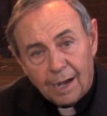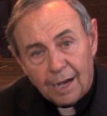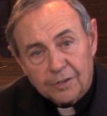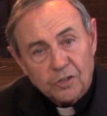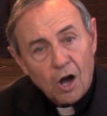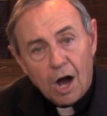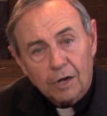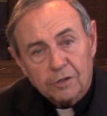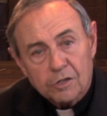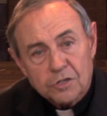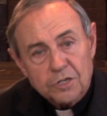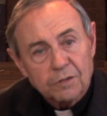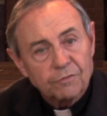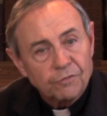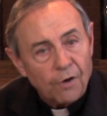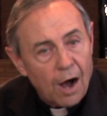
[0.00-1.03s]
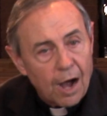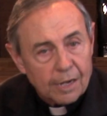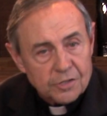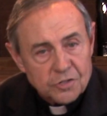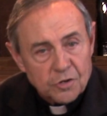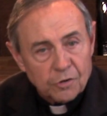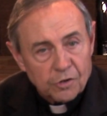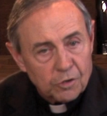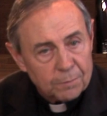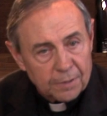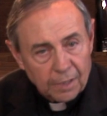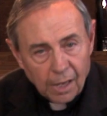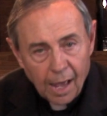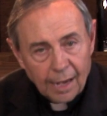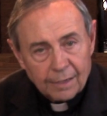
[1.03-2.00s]
A doctor should foster
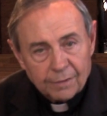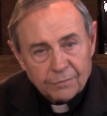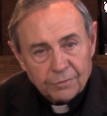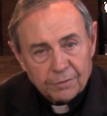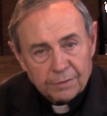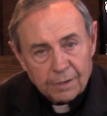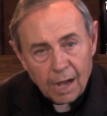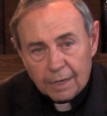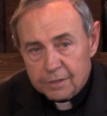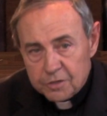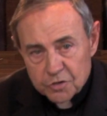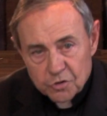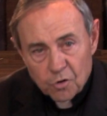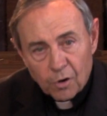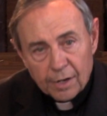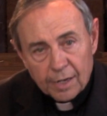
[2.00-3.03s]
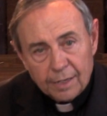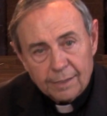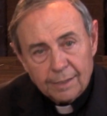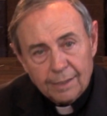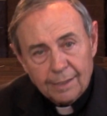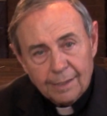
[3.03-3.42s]
human life, not destroy it.